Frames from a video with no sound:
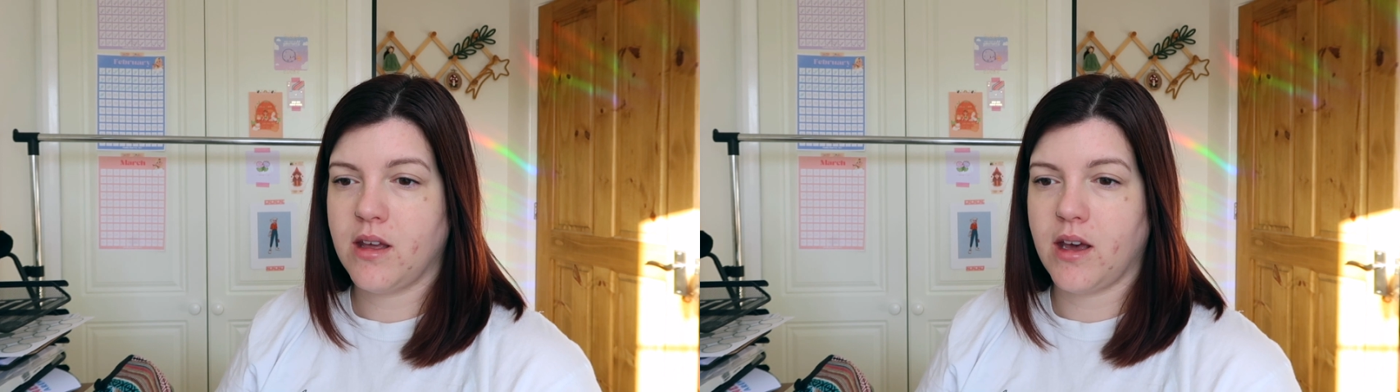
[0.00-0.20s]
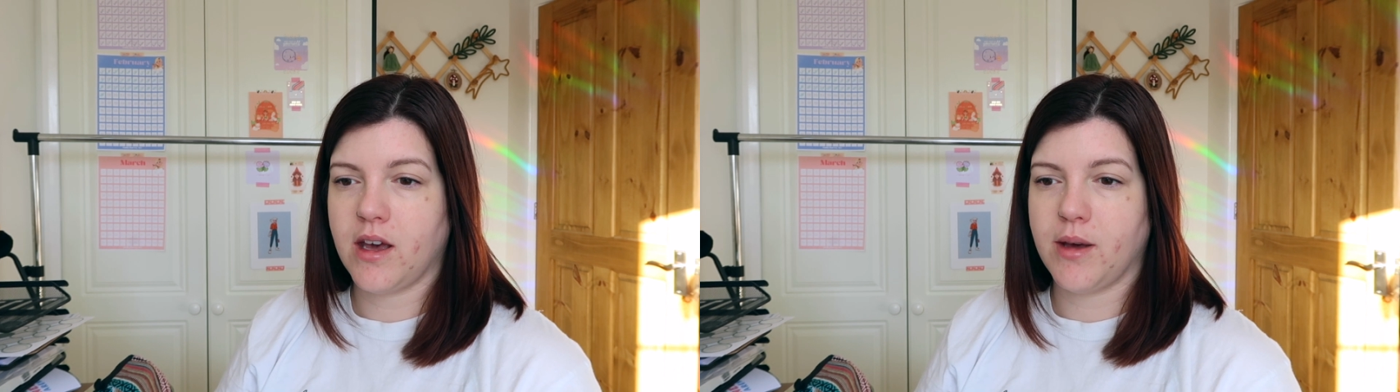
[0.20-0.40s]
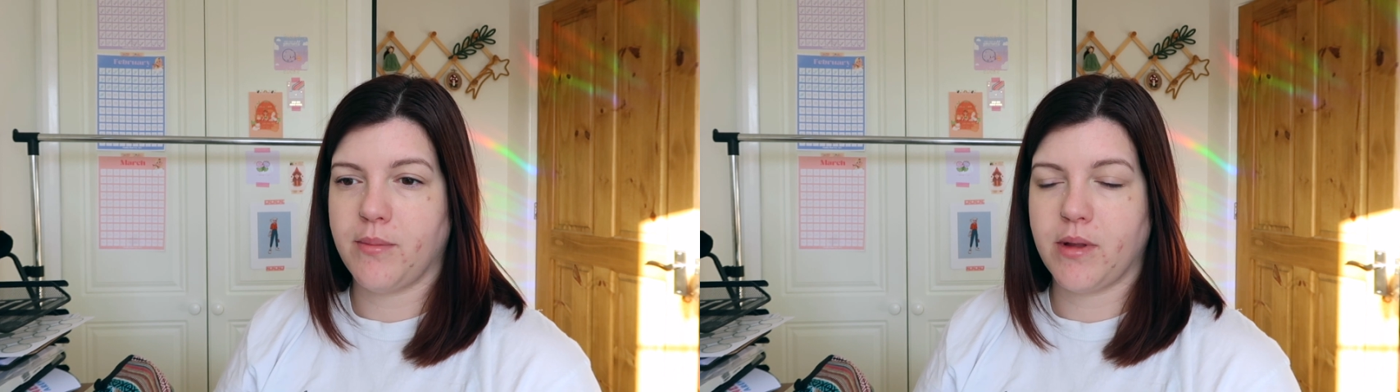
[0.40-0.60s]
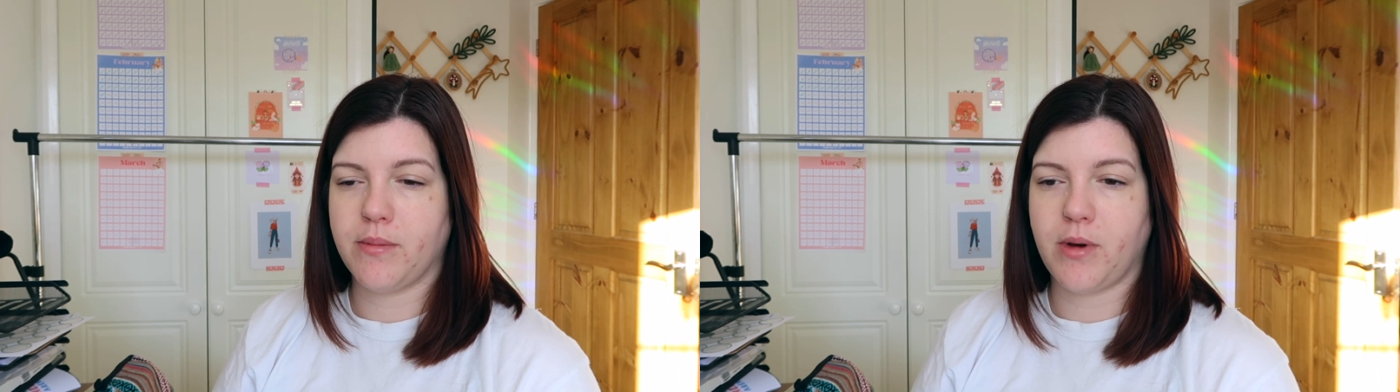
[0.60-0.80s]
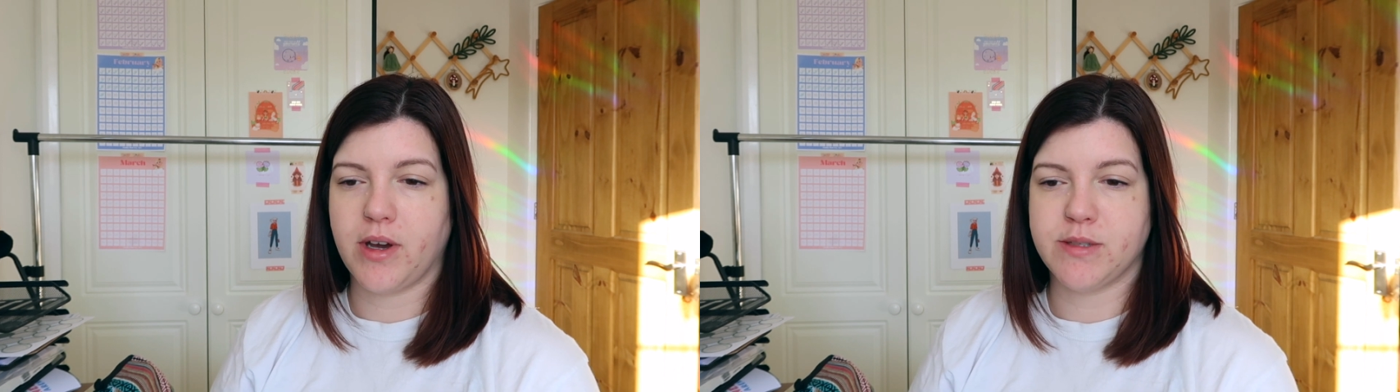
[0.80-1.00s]

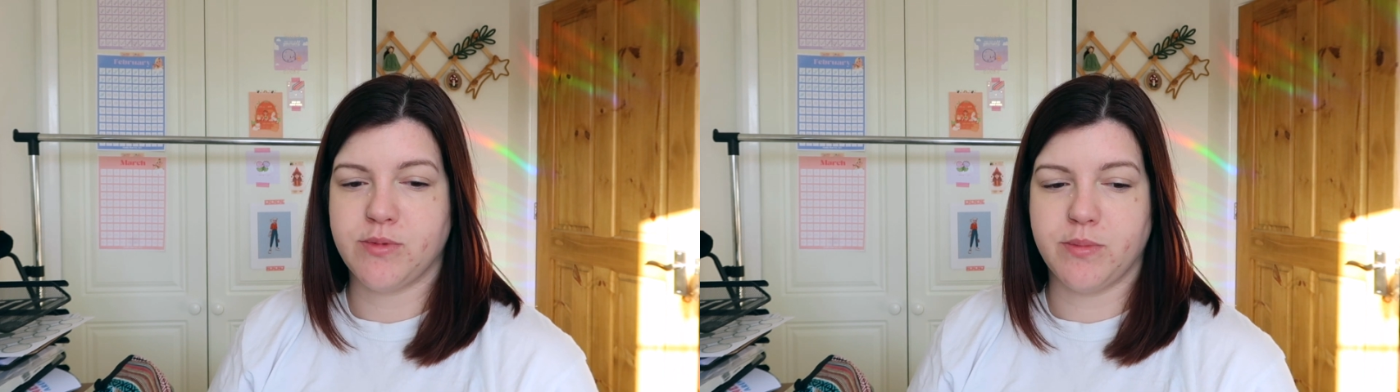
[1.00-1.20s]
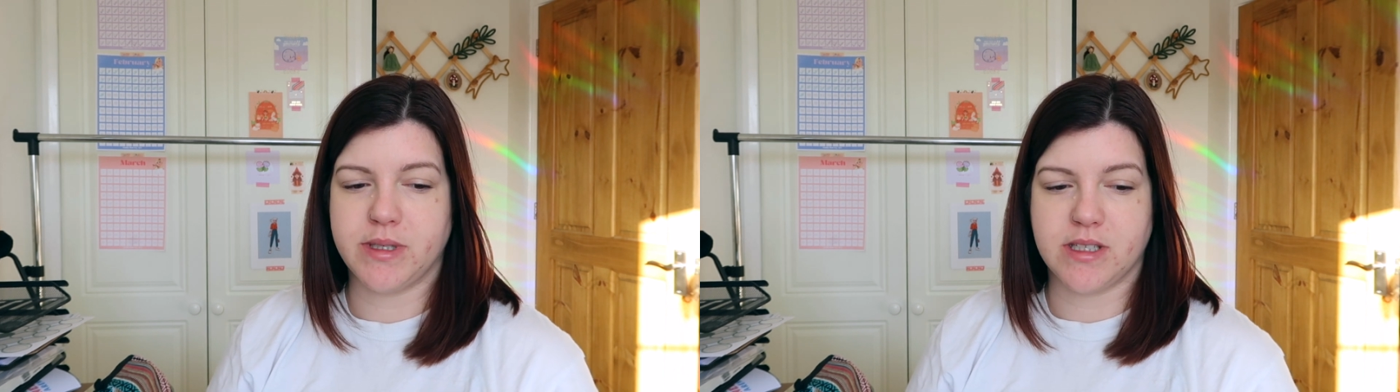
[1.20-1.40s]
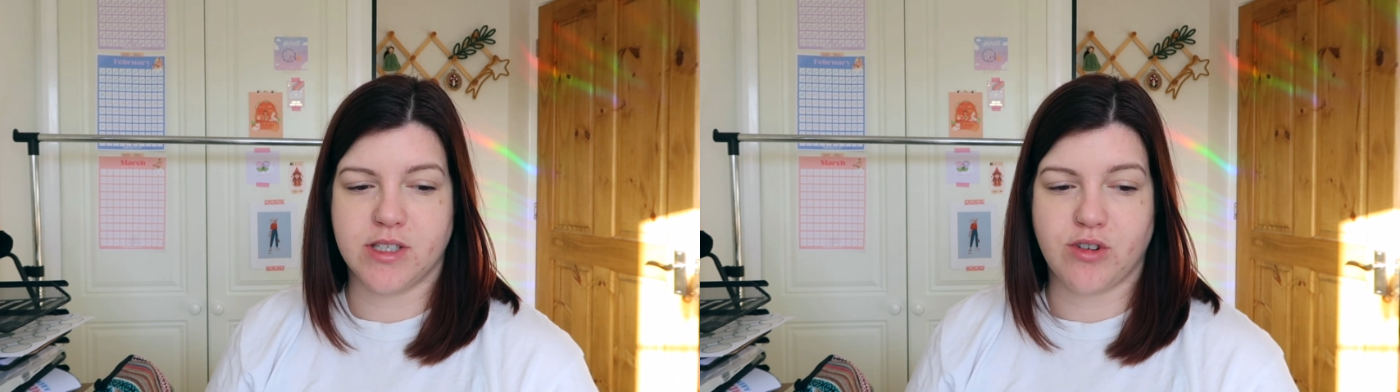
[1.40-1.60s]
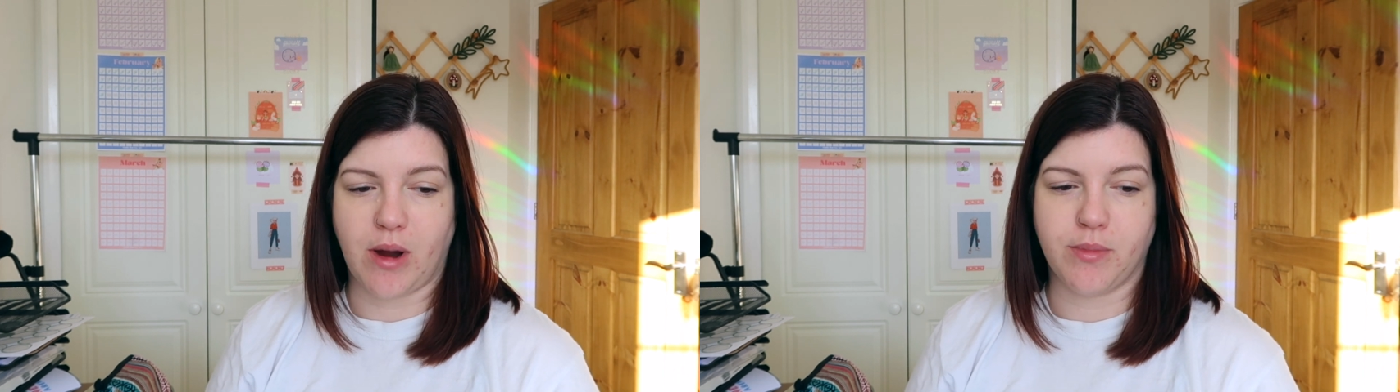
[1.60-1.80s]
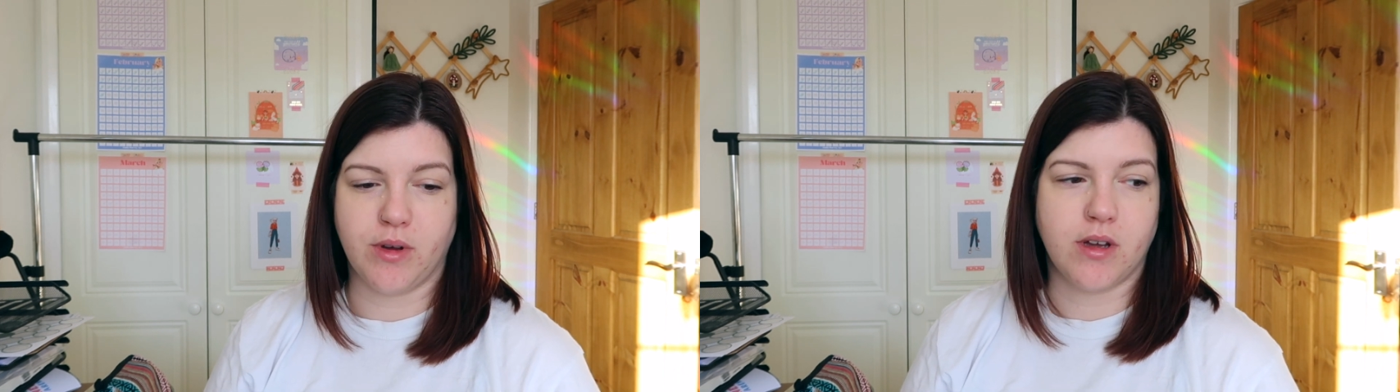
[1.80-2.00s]
my small business
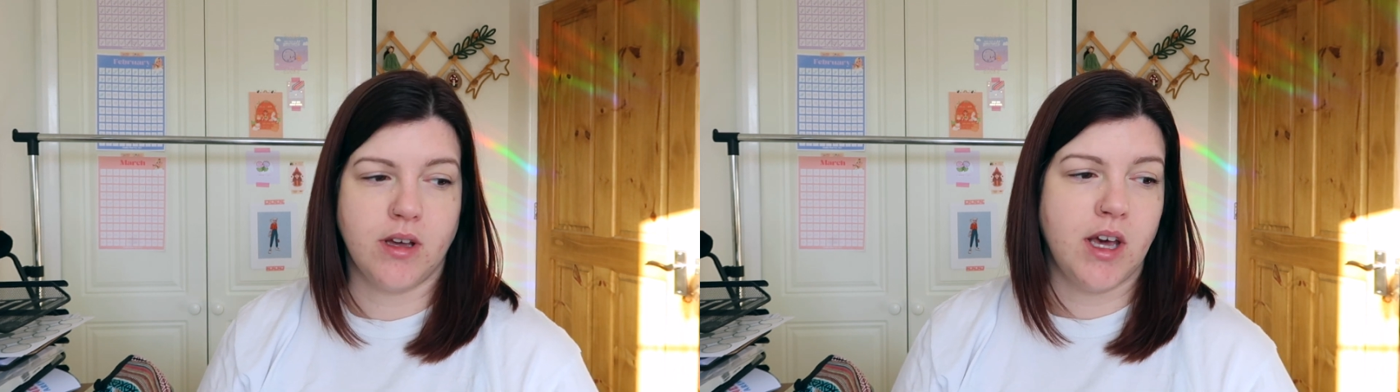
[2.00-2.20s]
scrapbook.